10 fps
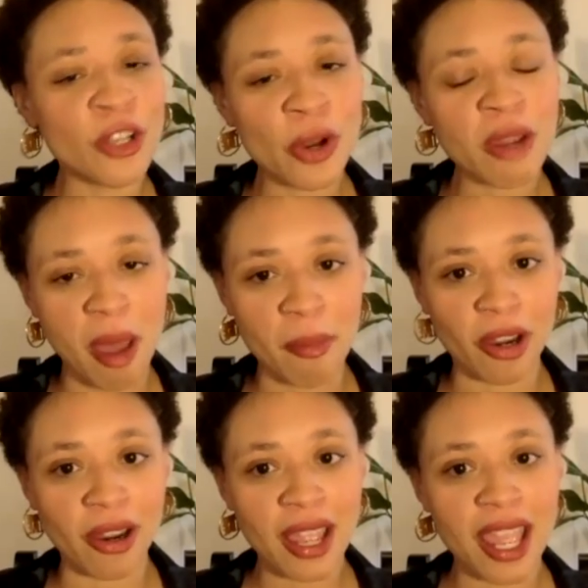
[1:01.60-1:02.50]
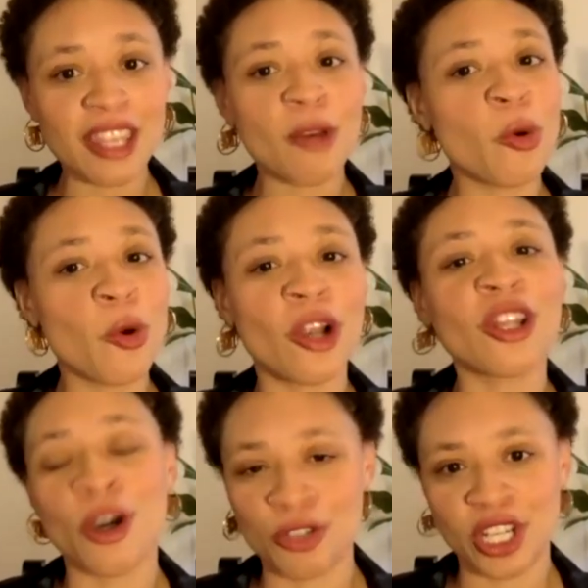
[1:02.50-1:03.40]
New York member and the board
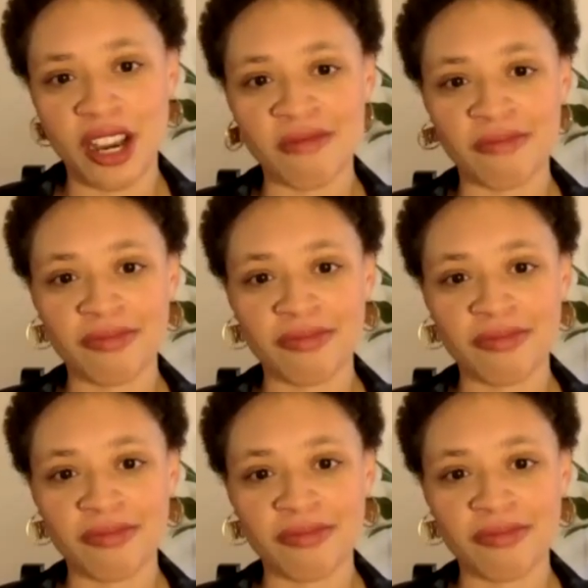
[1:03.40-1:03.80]
co-chair.